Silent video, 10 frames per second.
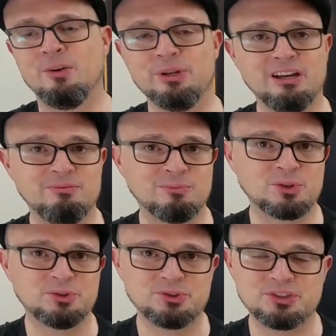We have
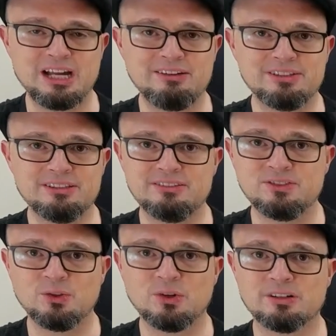Merle Travis, of
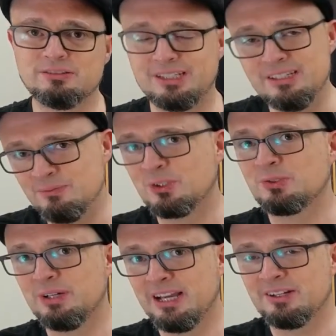course. He's more
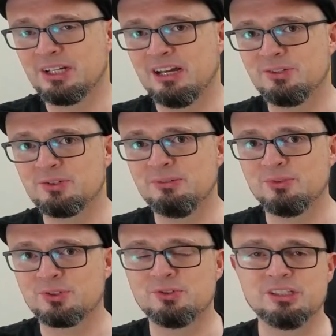twangier country,
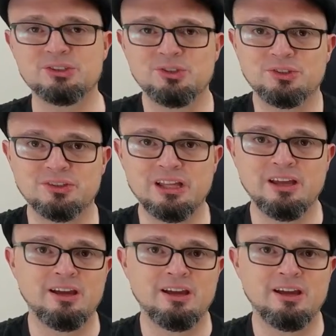more traditional.